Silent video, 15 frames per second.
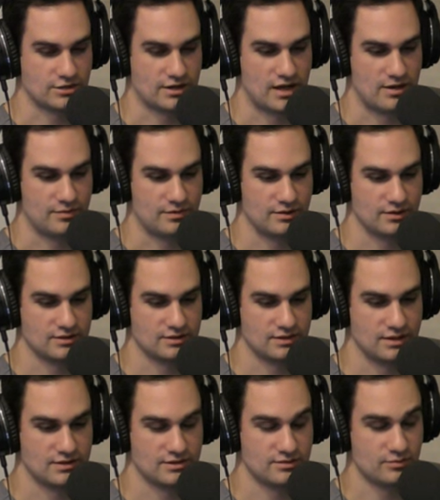happening is
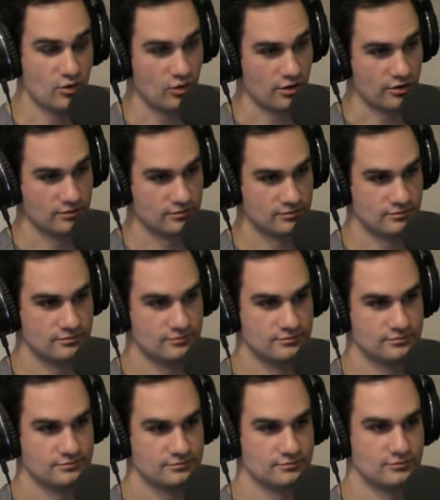less is more.
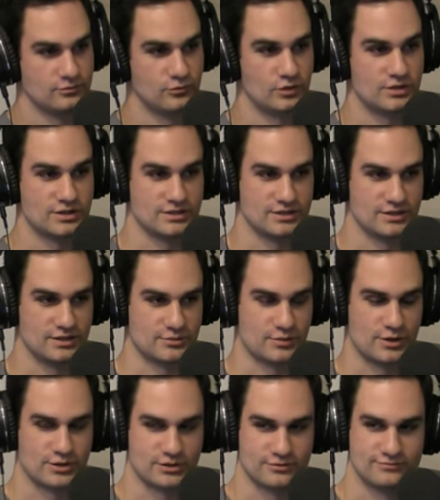There you go. That's the, the word I was
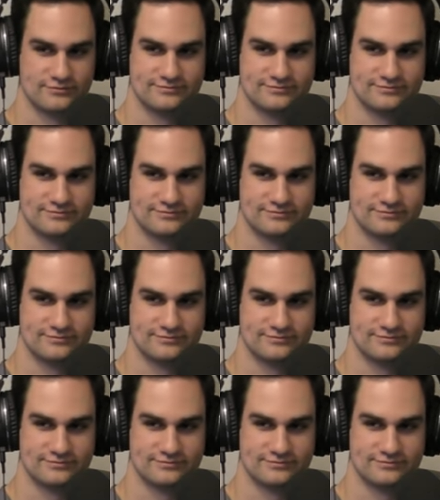looking for.